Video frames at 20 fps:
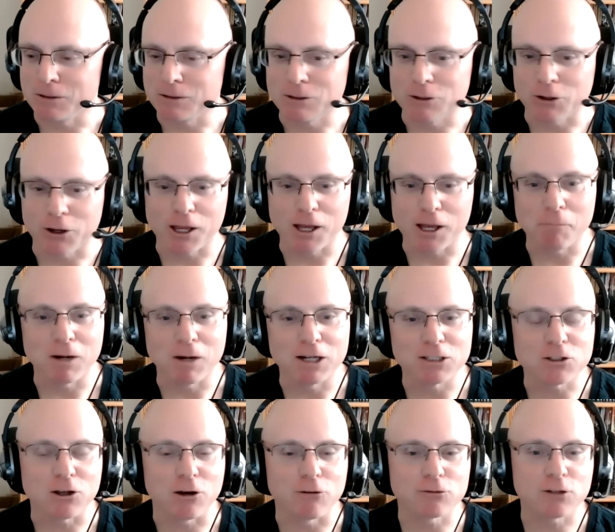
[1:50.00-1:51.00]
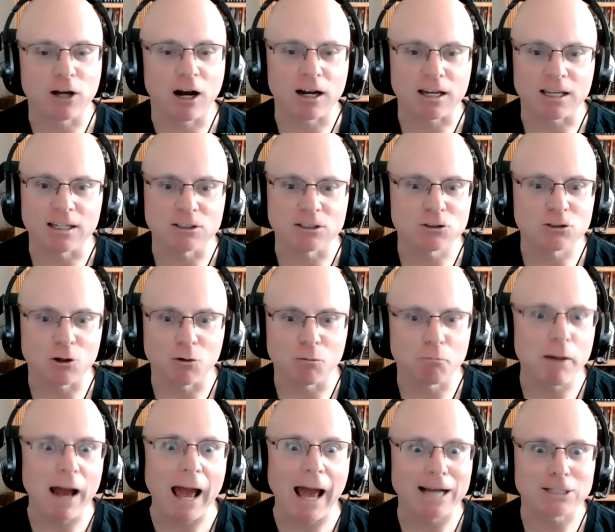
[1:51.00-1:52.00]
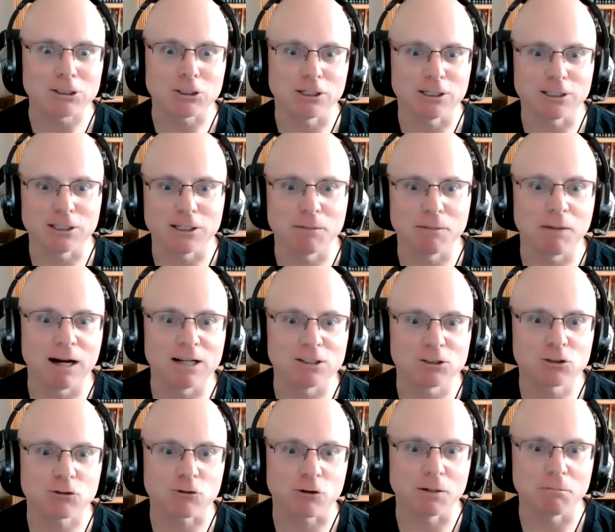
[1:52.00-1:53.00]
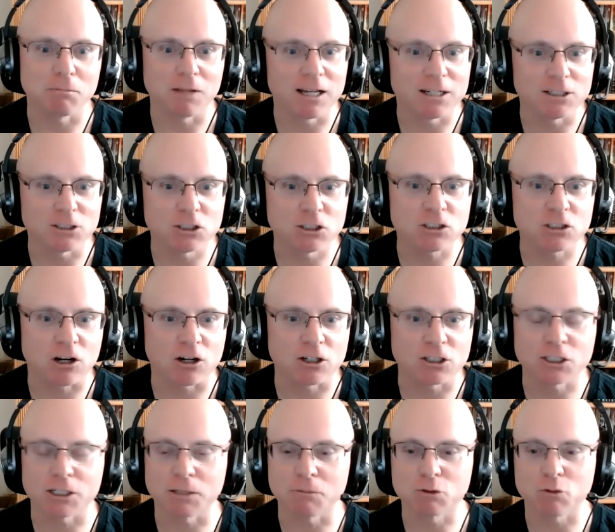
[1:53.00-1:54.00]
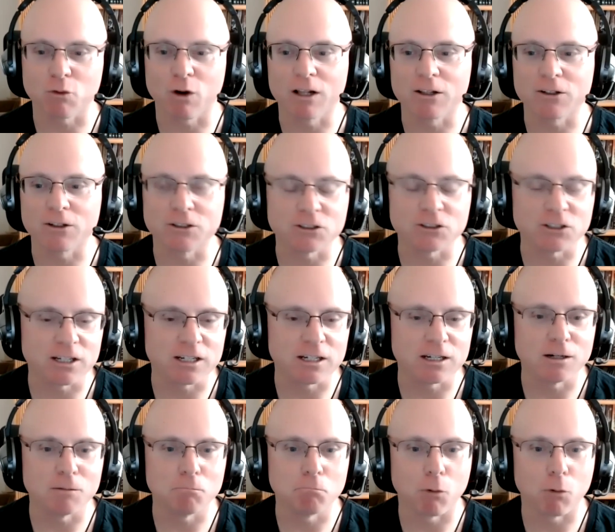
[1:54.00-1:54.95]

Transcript: looking at myself talking so passionately about streamlining starships while there's a